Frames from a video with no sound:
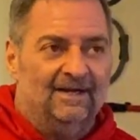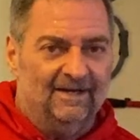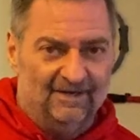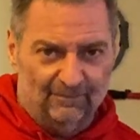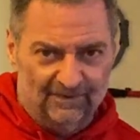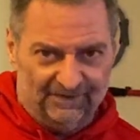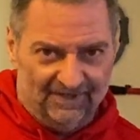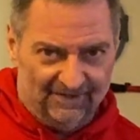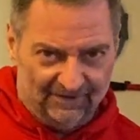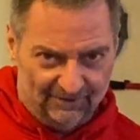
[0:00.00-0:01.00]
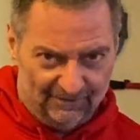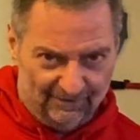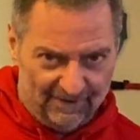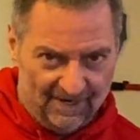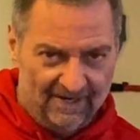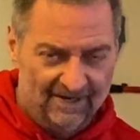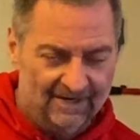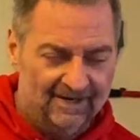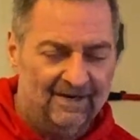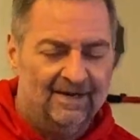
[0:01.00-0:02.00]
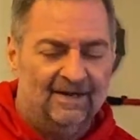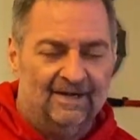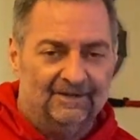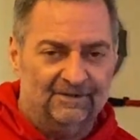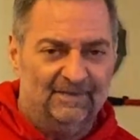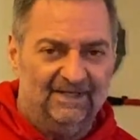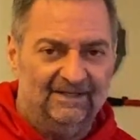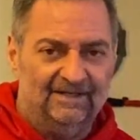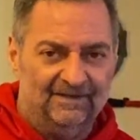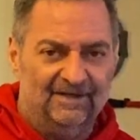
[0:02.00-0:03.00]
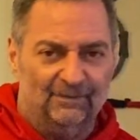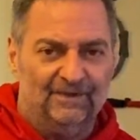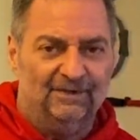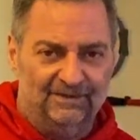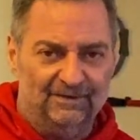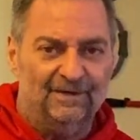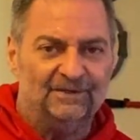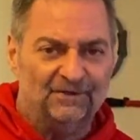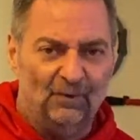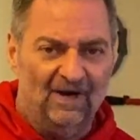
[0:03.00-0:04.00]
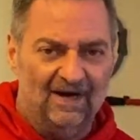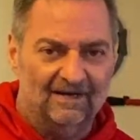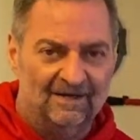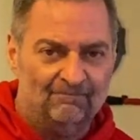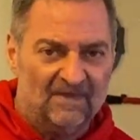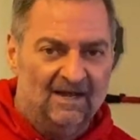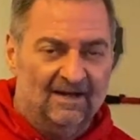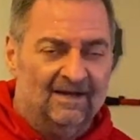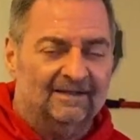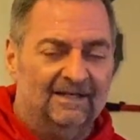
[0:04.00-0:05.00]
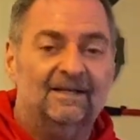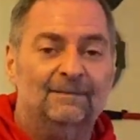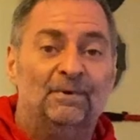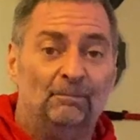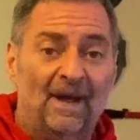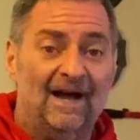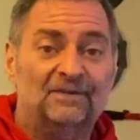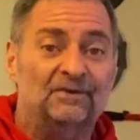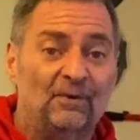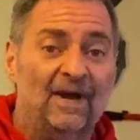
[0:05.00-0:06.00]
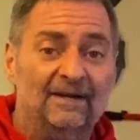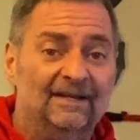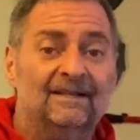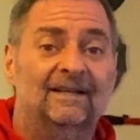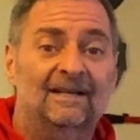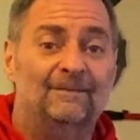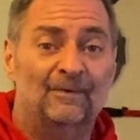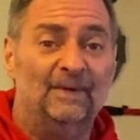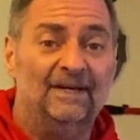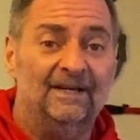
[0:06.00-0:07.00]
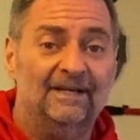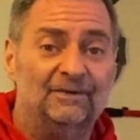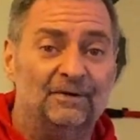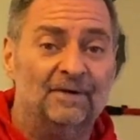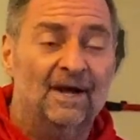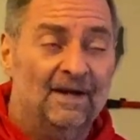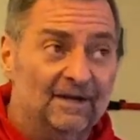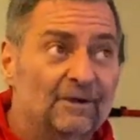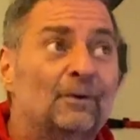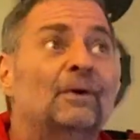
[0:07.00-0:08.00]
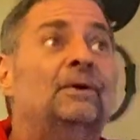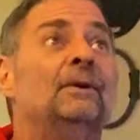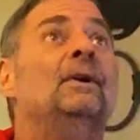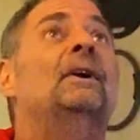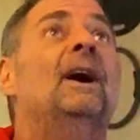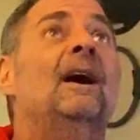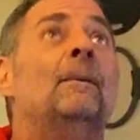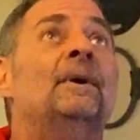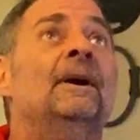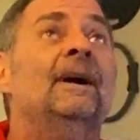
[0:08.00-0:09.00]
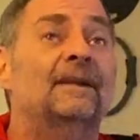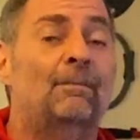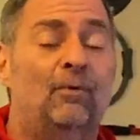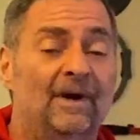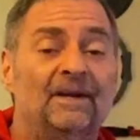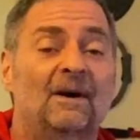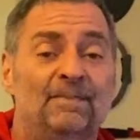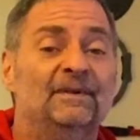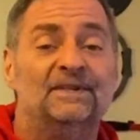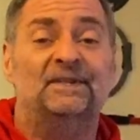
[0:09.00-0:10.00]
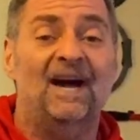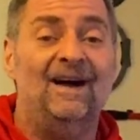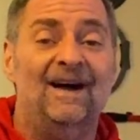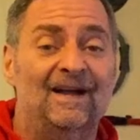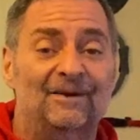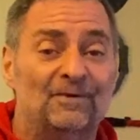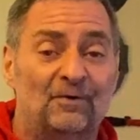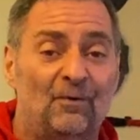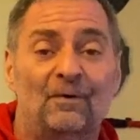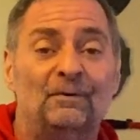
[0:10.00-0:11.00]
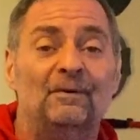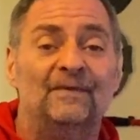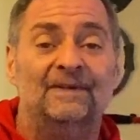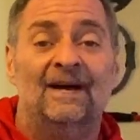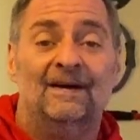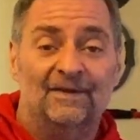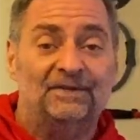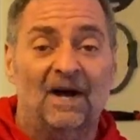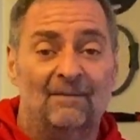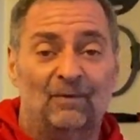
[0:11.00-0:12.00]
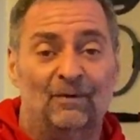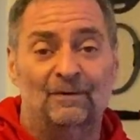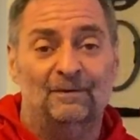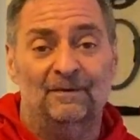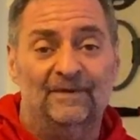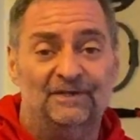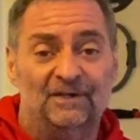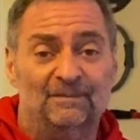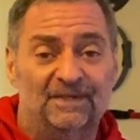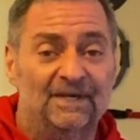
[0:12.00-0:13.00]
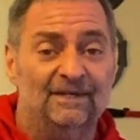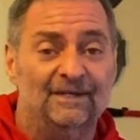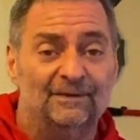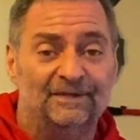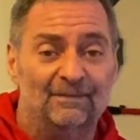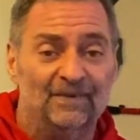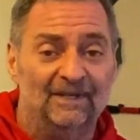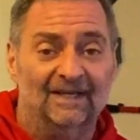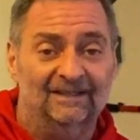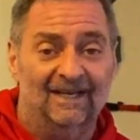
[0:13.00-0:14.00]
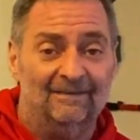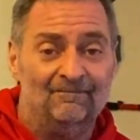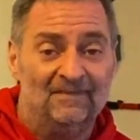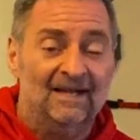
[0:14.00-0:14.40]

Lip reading: It was told to me that when you do a squat, to keep your back straight and to keep from getting injured, you are to look up at a point up in the sky or the corner of the top corner of the gym ceiling or something like that.